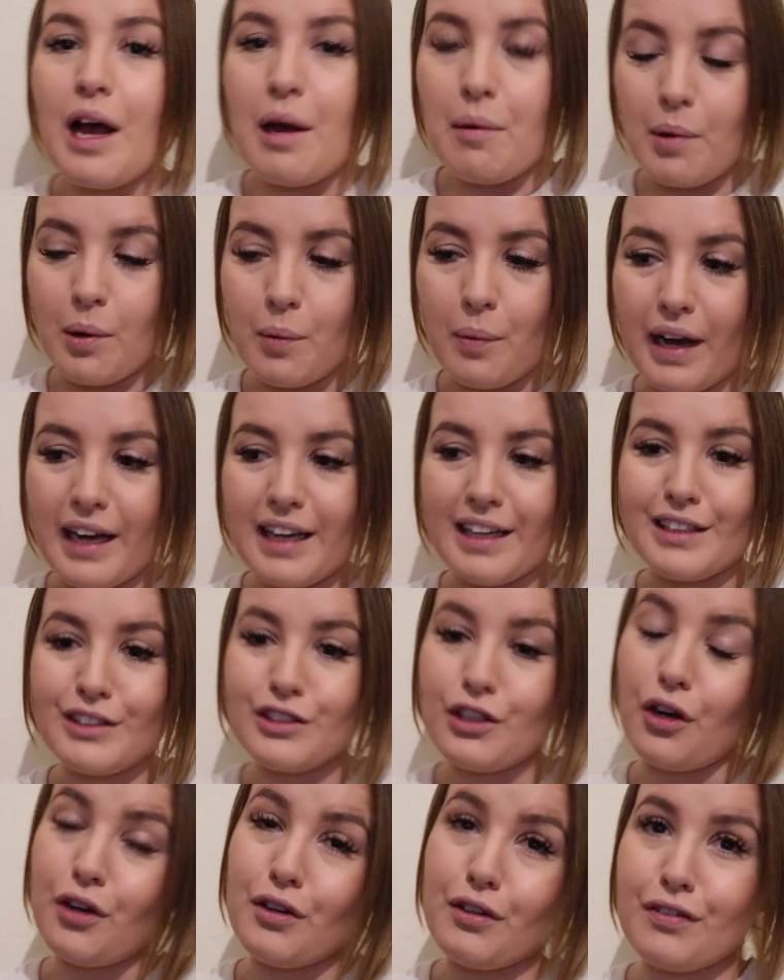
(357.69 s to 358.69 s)
my weight
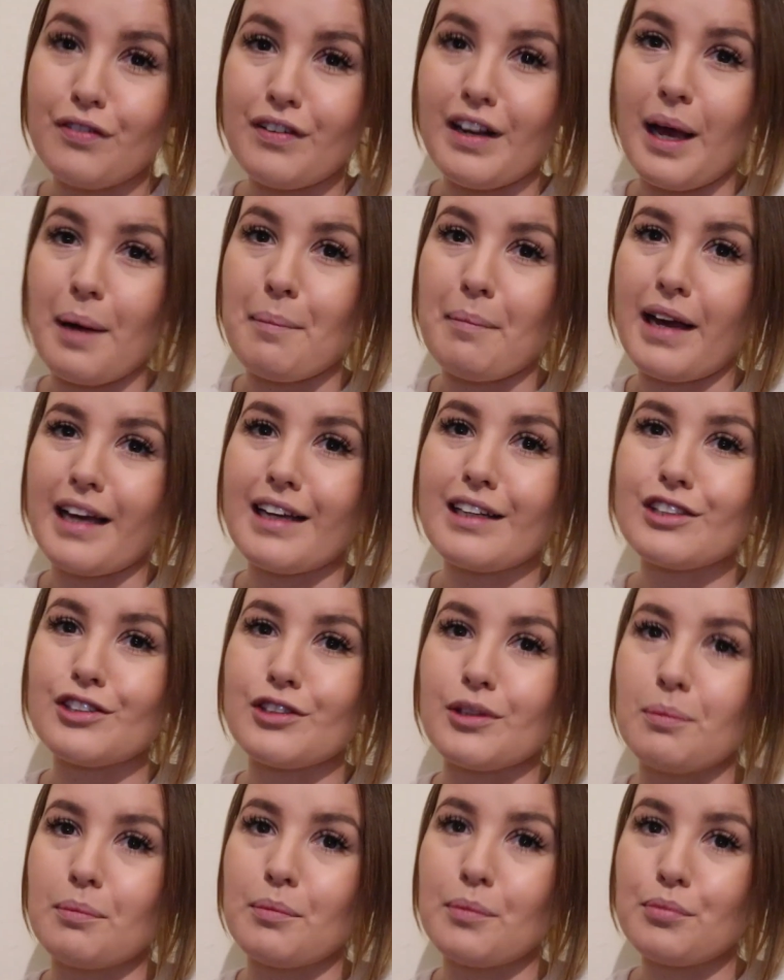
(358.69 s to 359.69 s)
hopefully I make
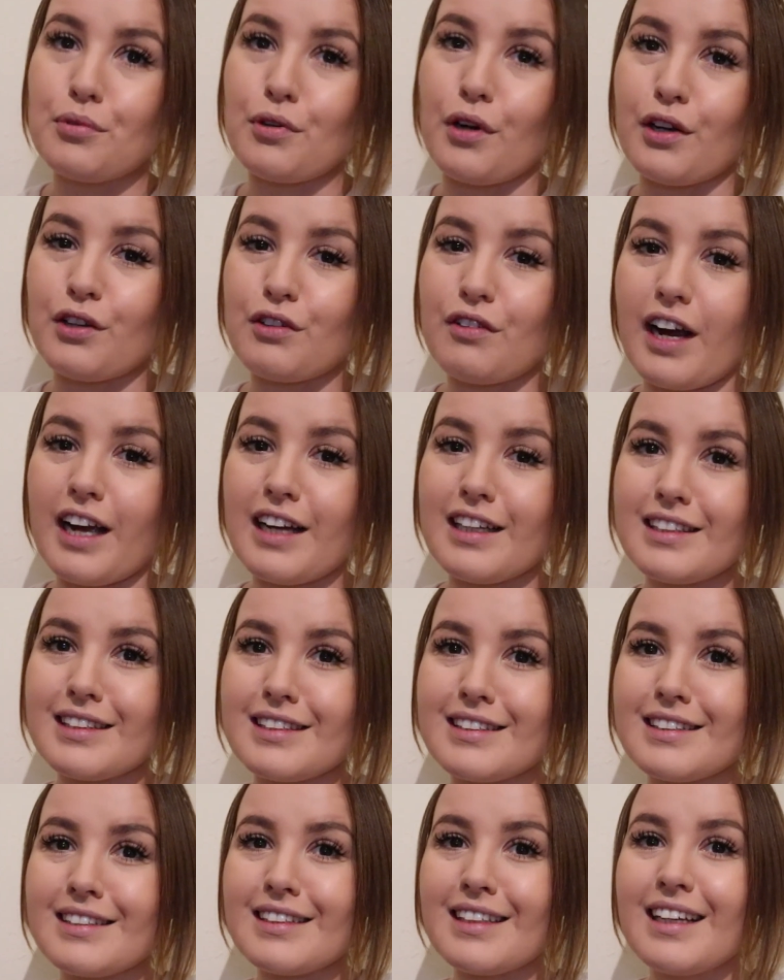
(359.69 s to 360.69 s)
some progress
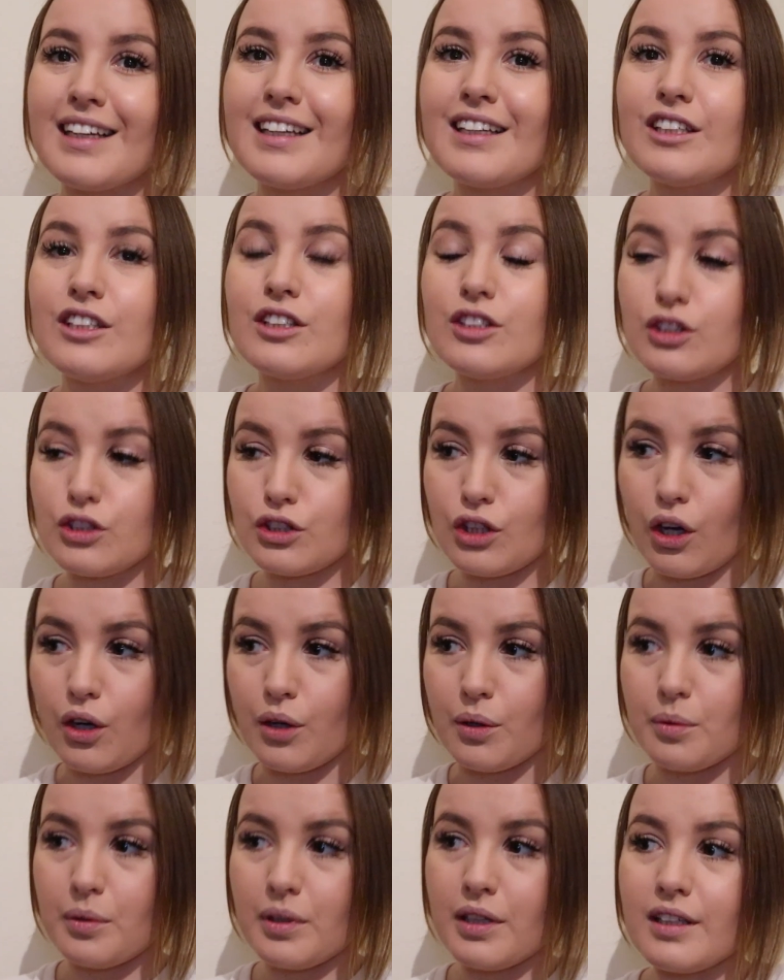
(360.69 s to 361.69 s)

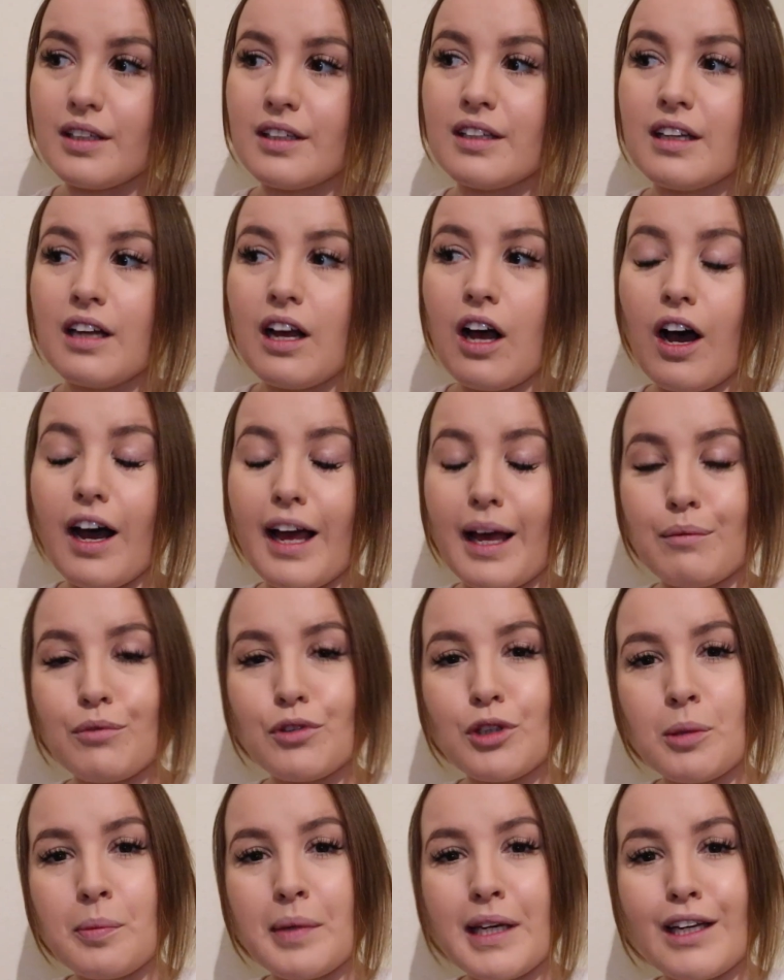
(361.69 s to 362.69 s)
so I am
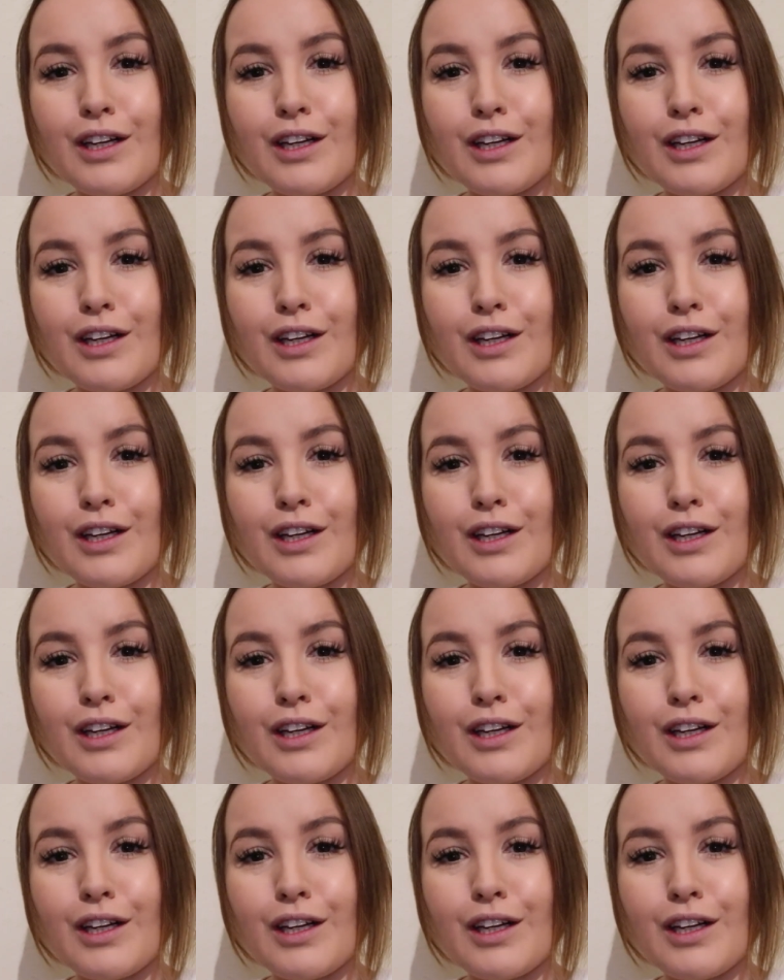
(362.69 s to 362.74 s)
going to be